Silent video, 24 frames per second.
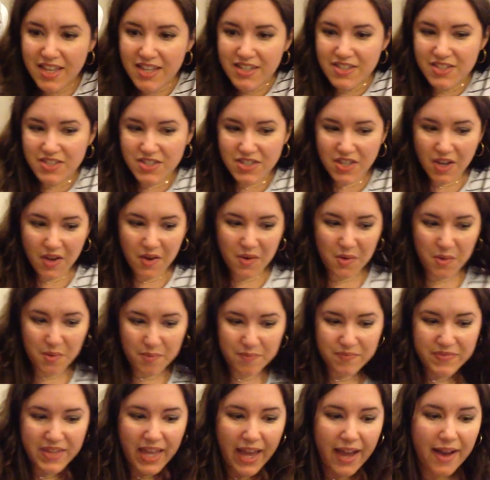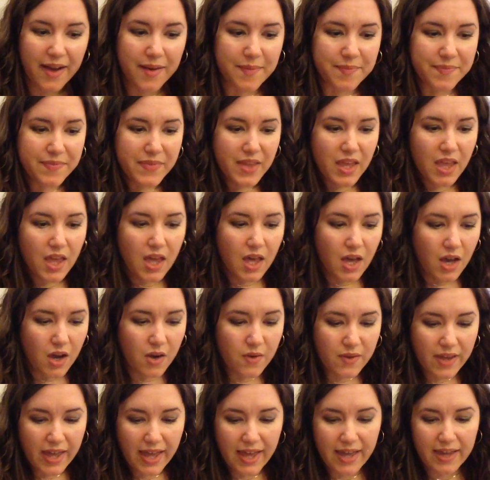So, yeah.
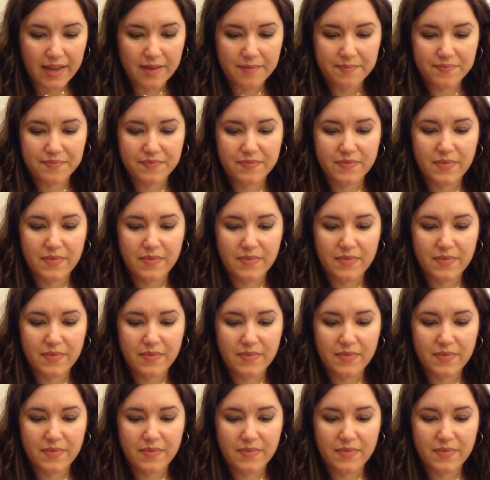Okay.